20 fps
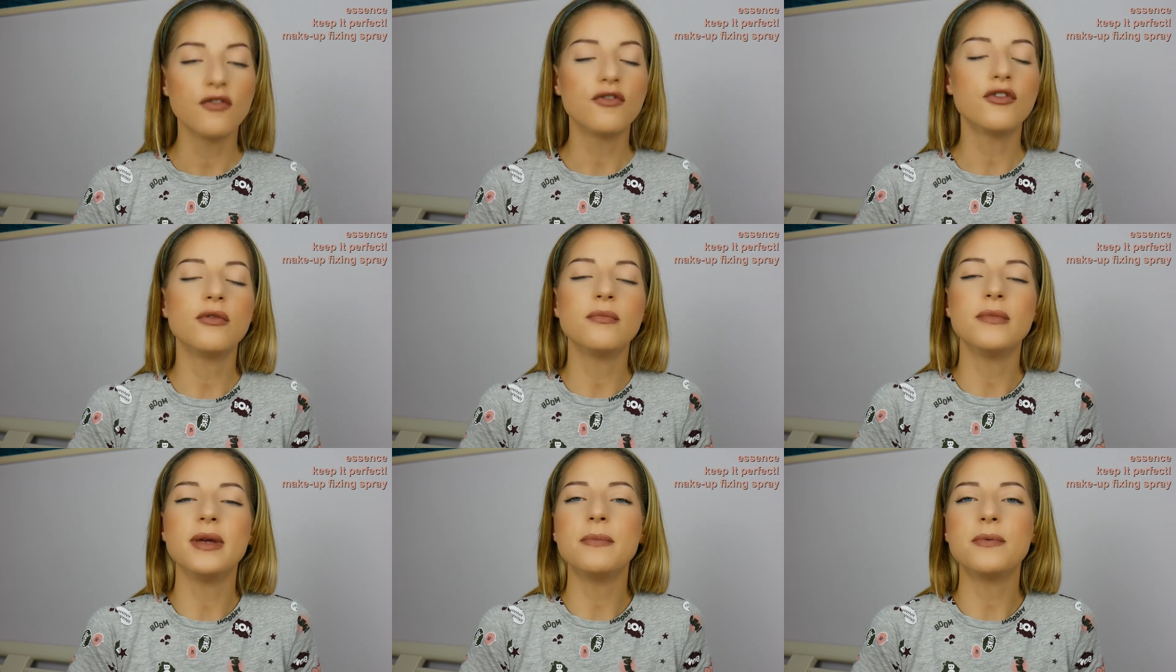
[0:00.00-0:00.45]

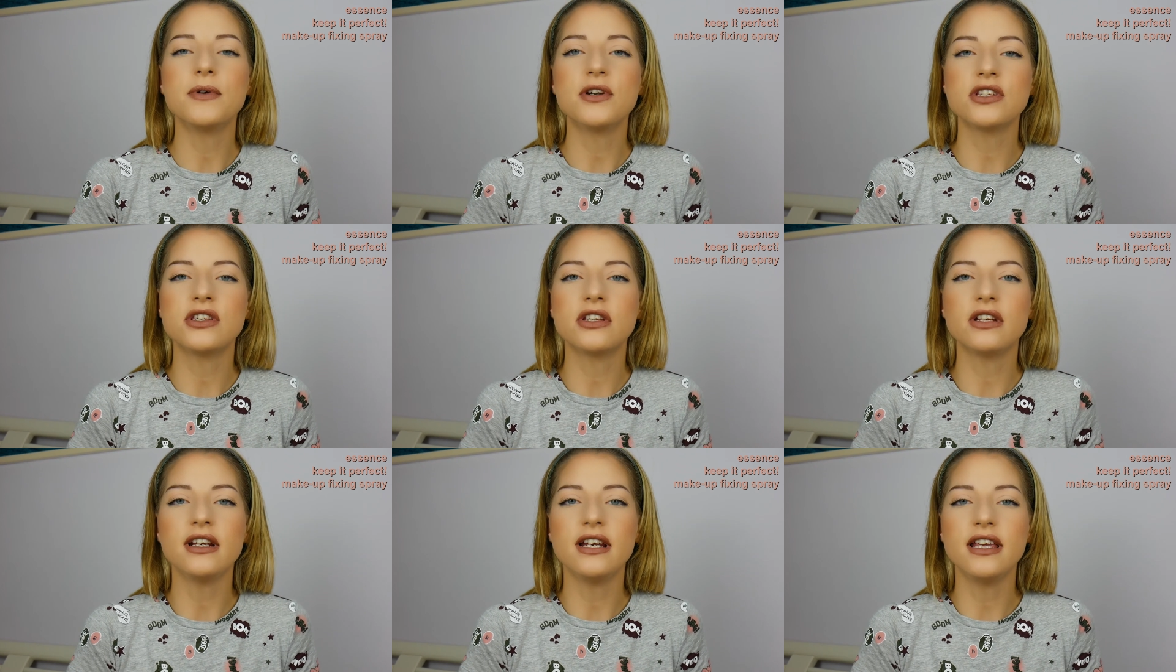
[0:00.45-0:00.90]
For me
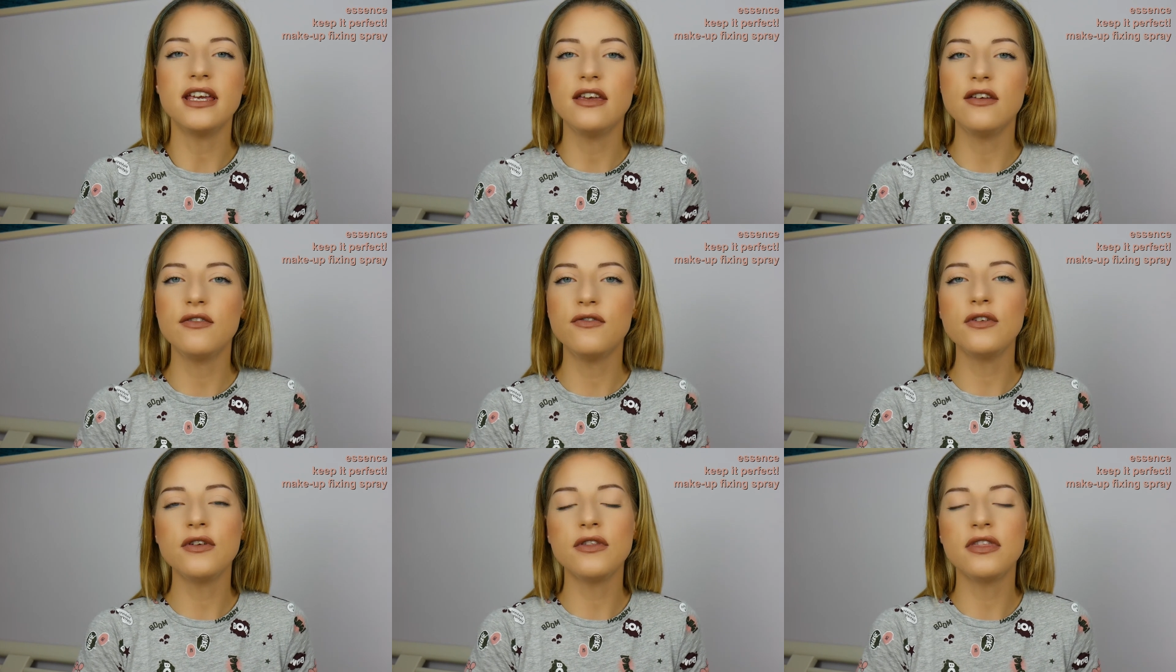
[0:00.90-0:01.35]
personally,
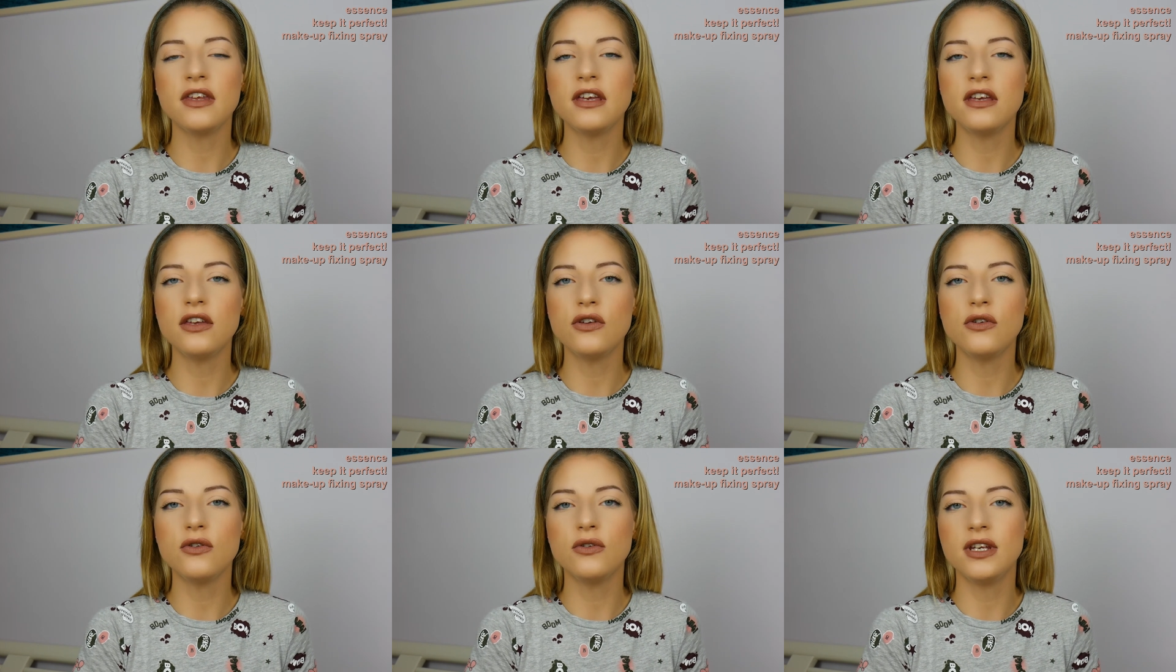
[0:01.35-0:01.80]
if you
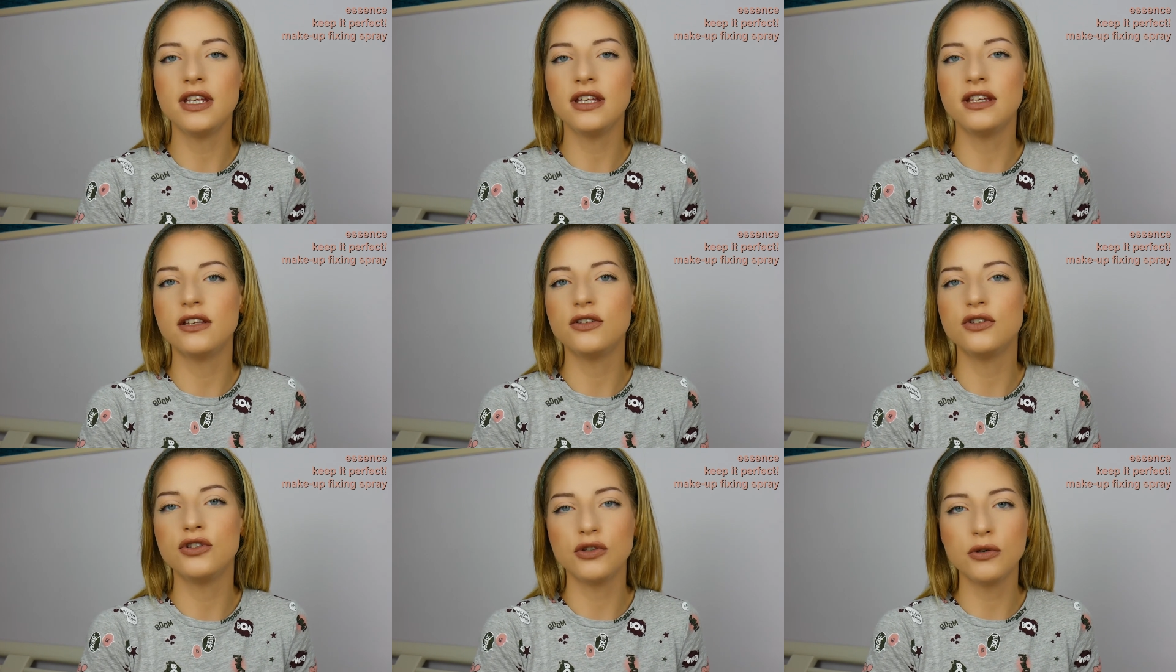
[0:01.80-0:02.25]
think you need
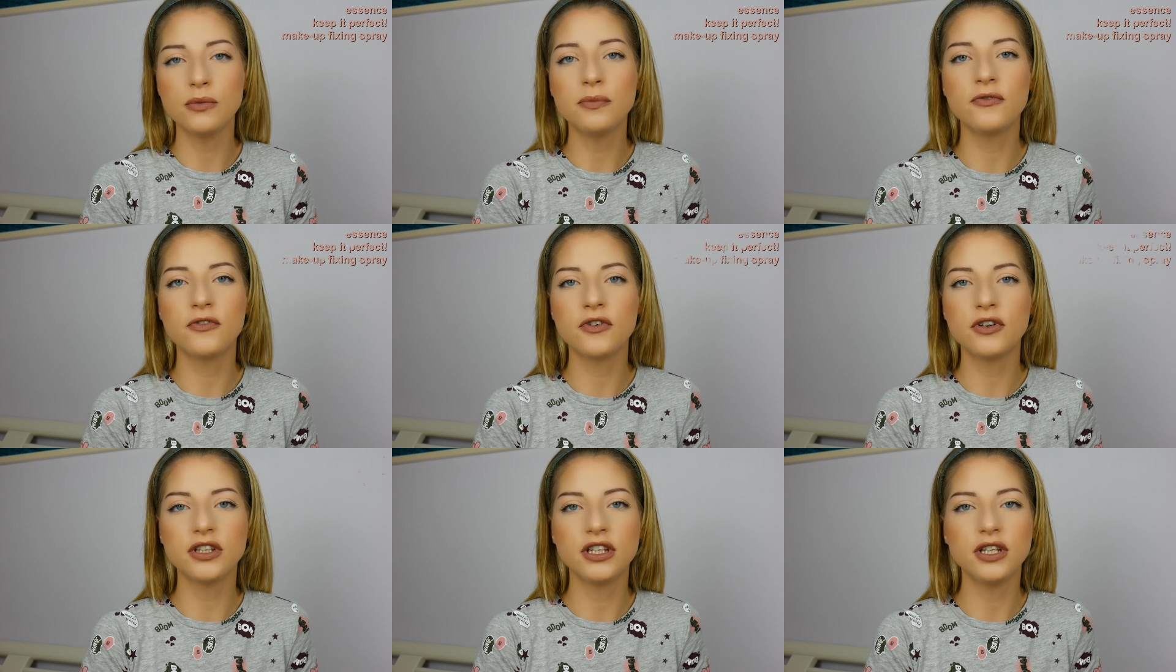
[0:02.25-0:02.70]
a dupe
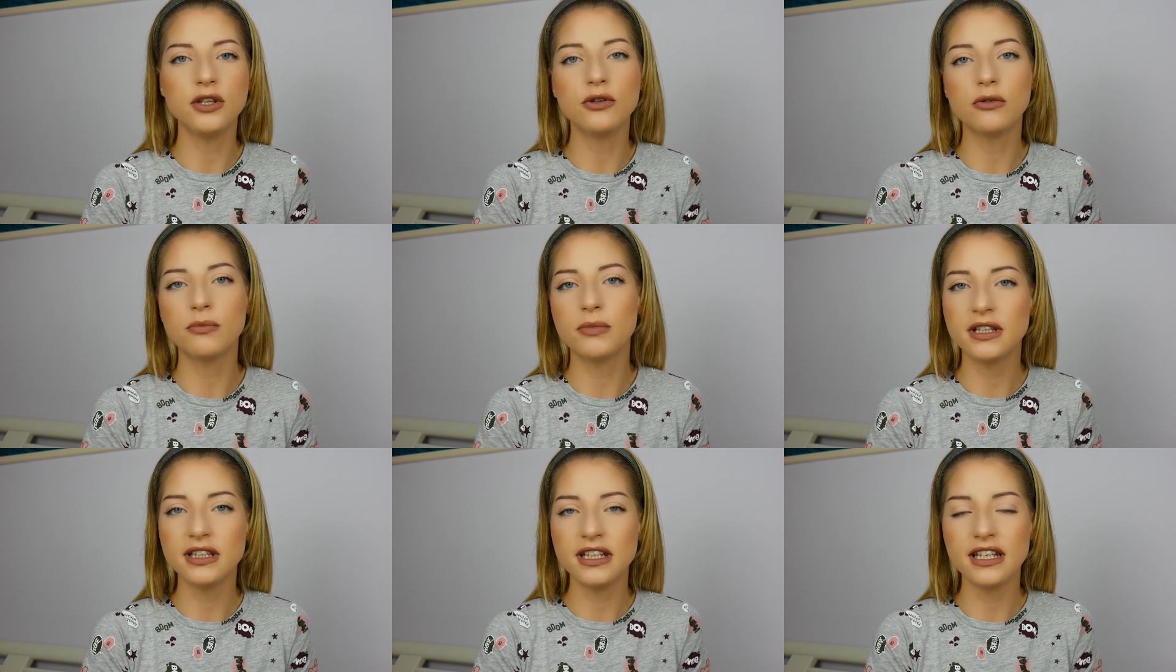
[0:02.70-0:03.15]
for the
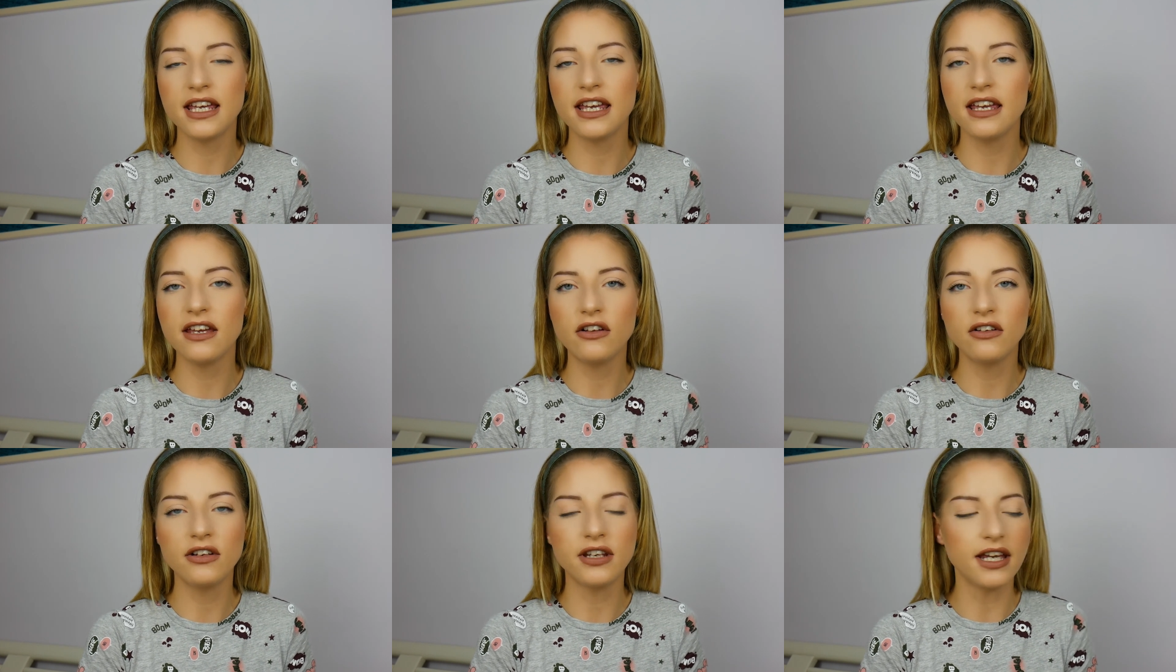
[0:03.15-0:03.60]
Urban
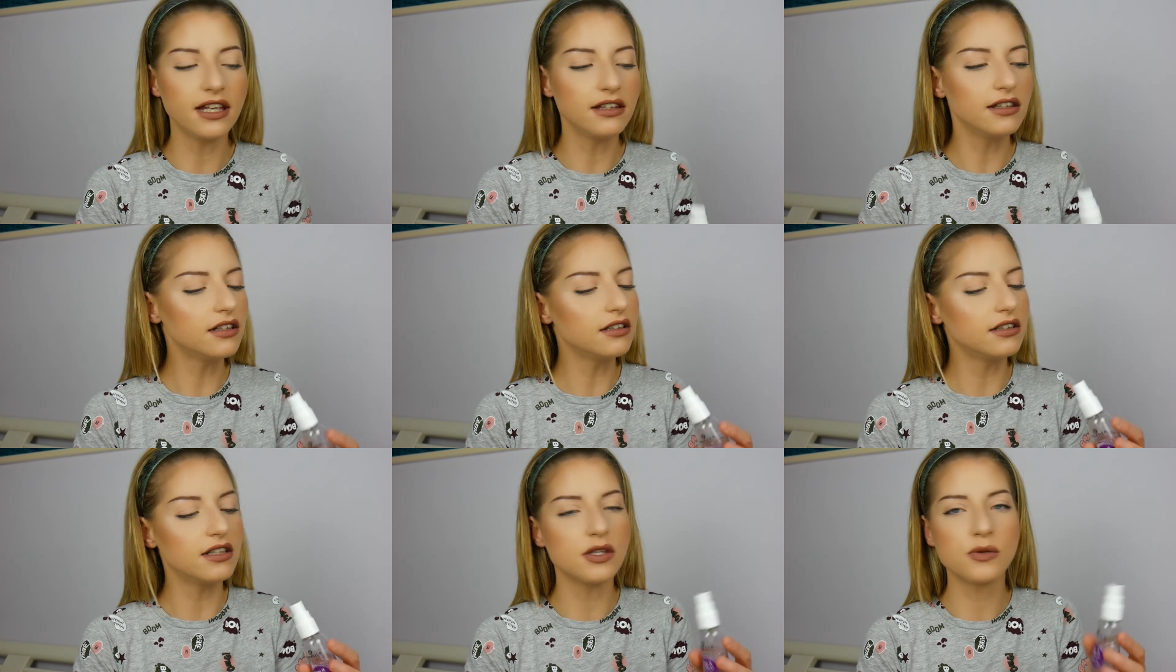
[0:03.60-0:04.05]
Decay All
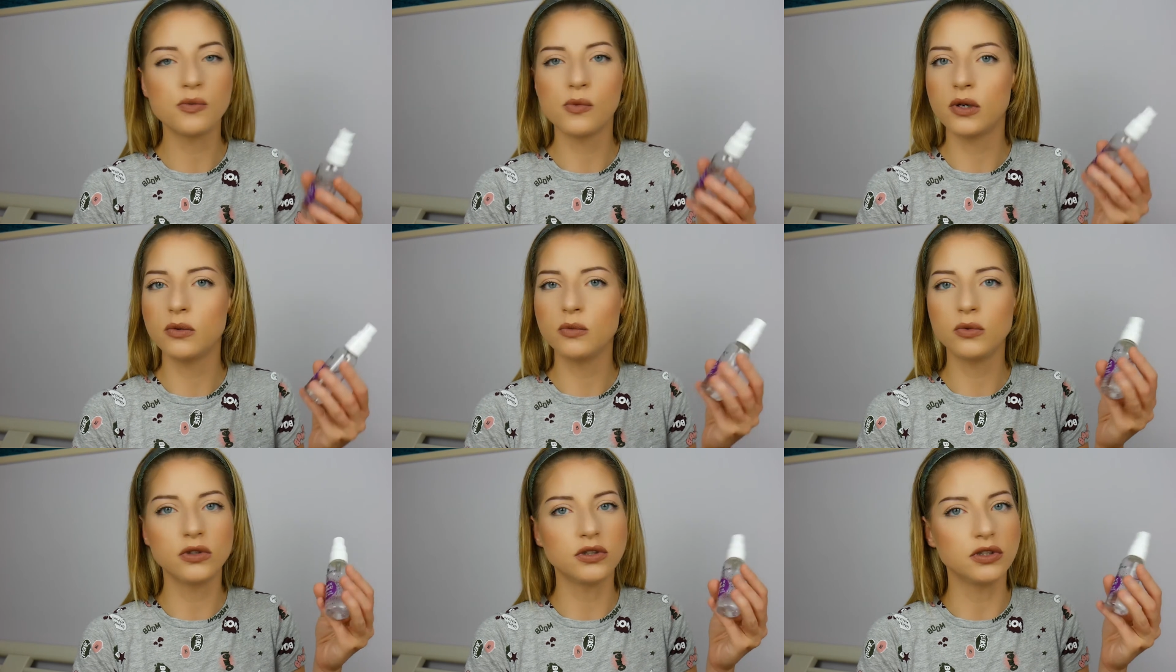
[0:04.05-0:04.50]
Nighter, this
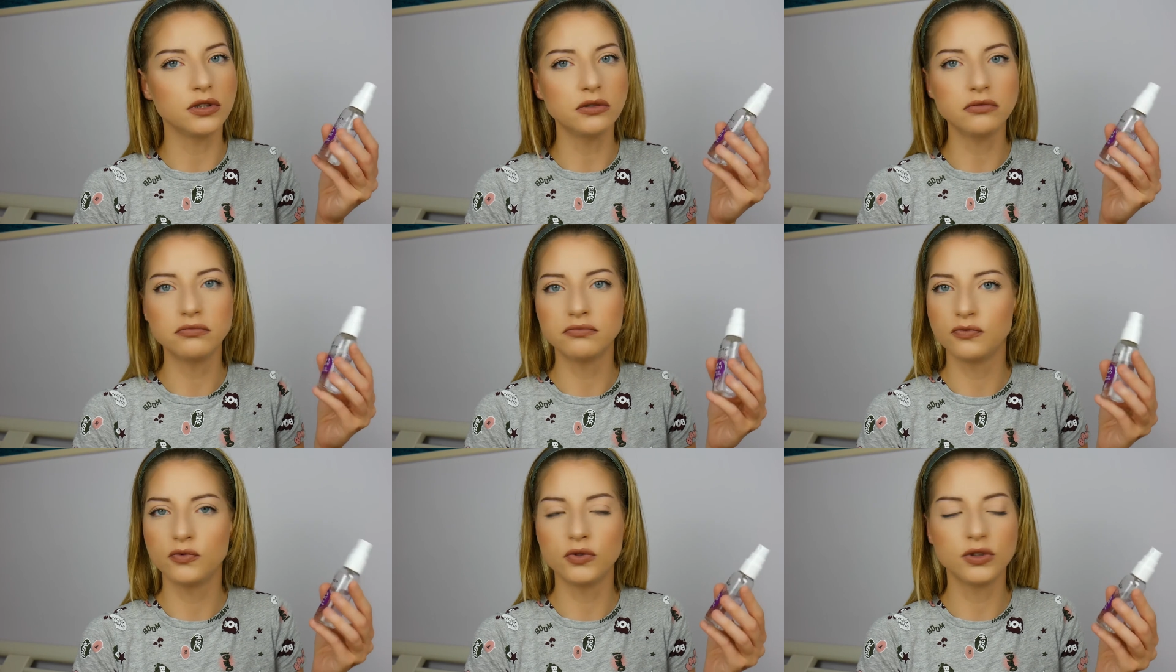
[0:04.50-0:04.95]
one will do,
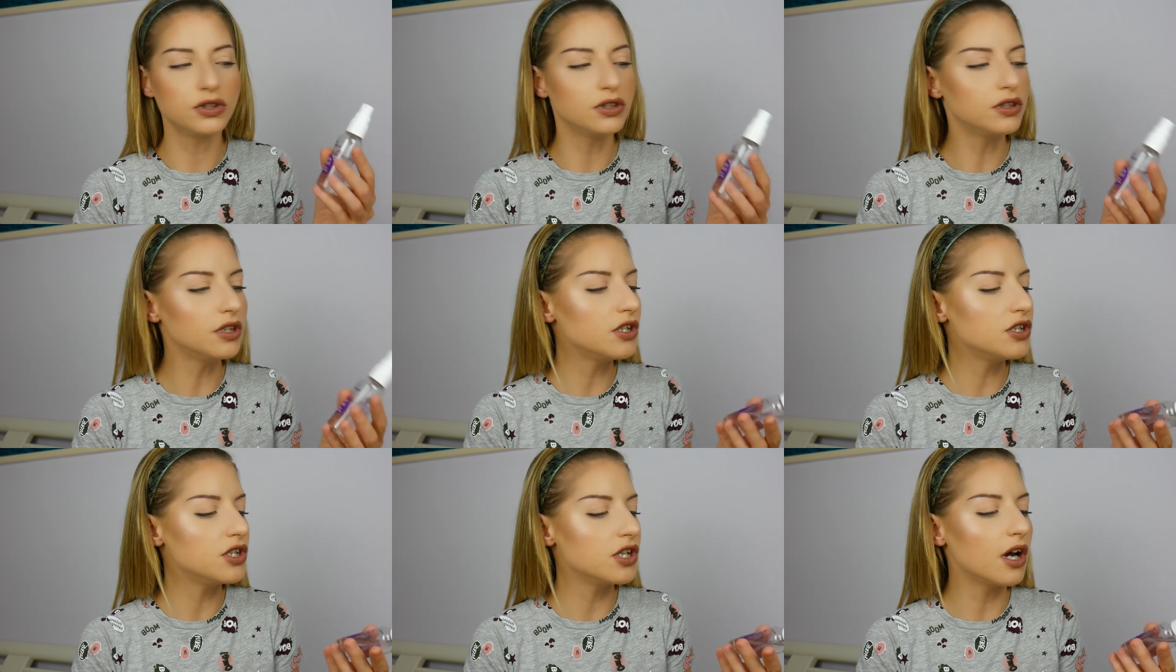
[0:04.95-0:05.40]
will do
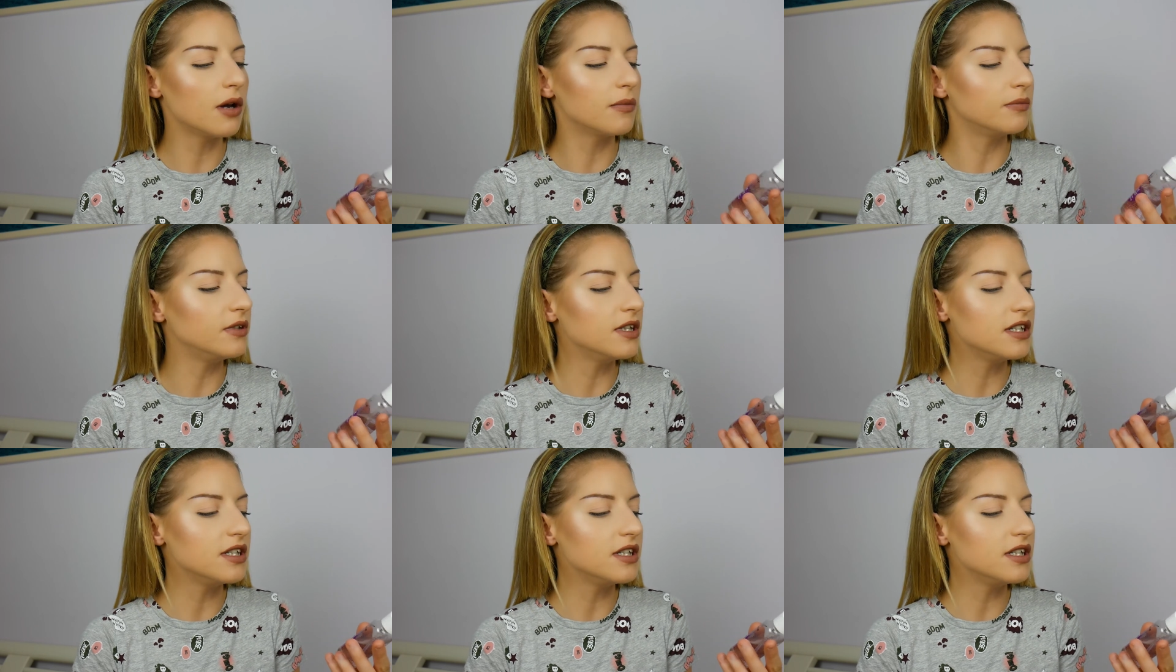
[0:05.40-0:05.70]
the job.